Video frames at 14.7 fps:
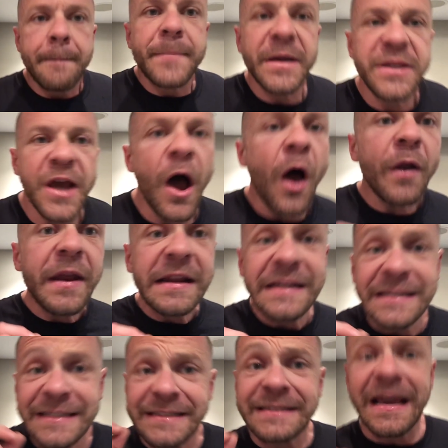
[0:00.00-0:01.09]
but y'all need
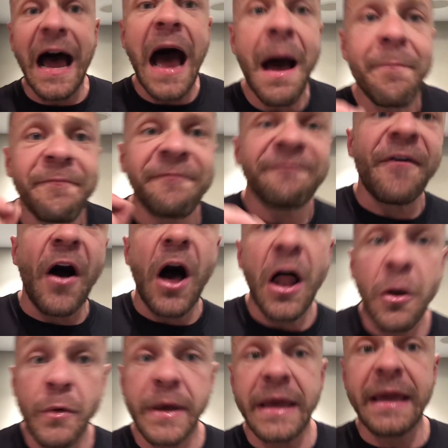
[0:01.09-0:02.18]
to stop
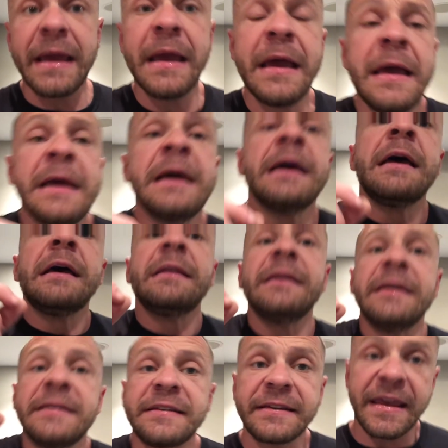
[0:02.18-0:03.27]
following
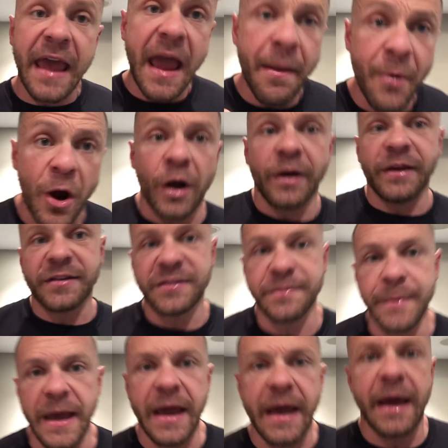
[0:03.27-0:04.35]
these scam
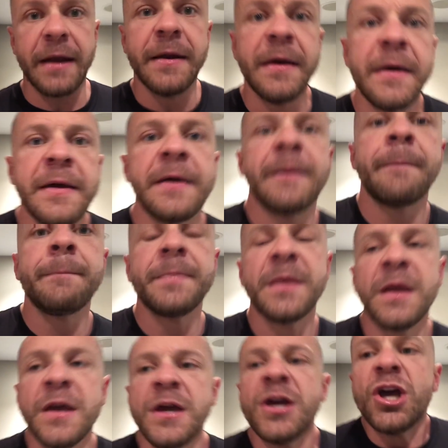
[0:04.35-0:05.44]
artists, man.
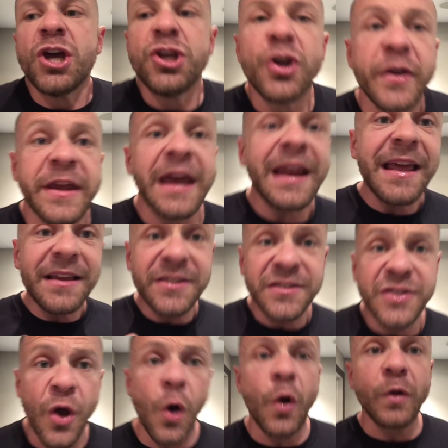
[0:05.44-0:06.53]
You're getting
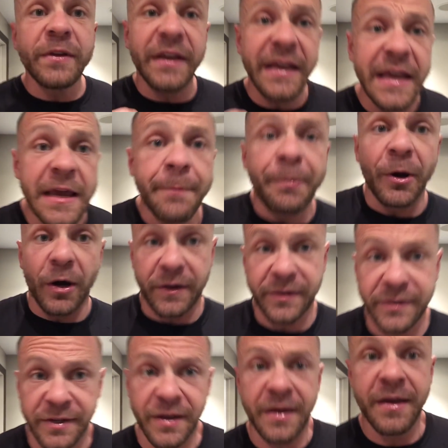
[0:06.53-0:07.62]
sold
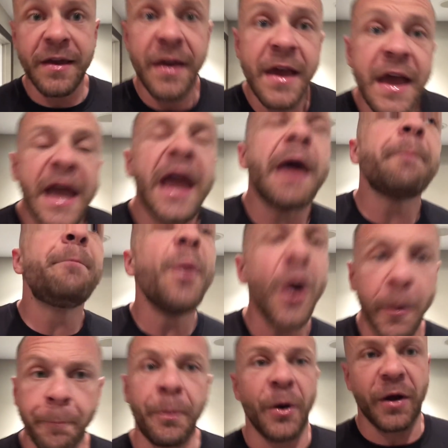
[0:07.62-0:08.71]
ebooks and
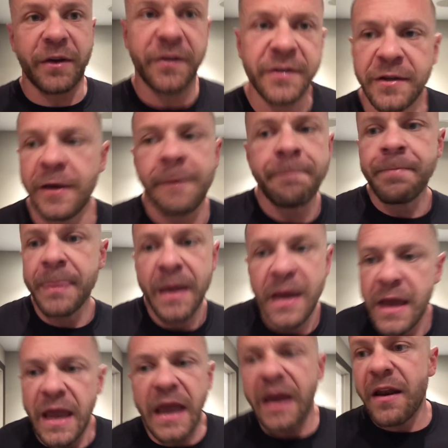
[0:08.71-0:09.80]
book books
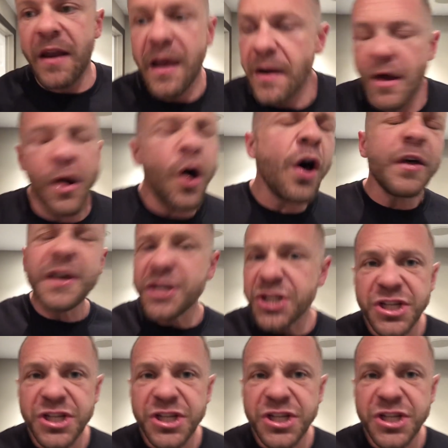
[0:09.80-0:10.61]
and, and all this